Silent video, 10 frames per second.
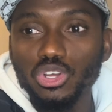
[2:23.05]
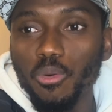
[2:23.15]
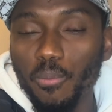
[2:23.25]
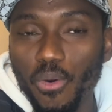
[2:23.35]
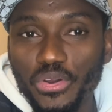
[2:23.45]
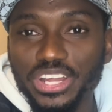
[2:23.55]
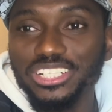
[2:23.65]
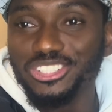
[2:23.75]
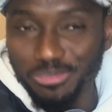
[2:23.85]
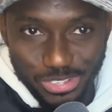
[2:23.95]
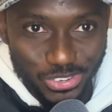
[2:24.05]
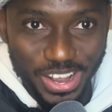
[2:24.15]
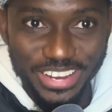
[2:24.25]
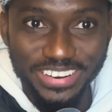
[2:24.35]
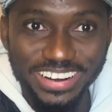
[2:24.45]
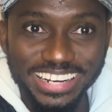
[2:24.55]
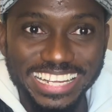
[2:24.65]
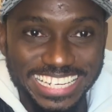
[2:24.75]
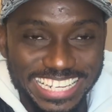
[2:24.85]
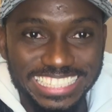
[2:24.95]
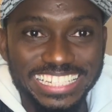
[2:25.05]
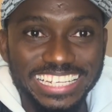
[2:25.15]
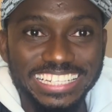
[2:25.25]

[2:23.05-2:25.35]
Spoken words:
more than some striker in this league.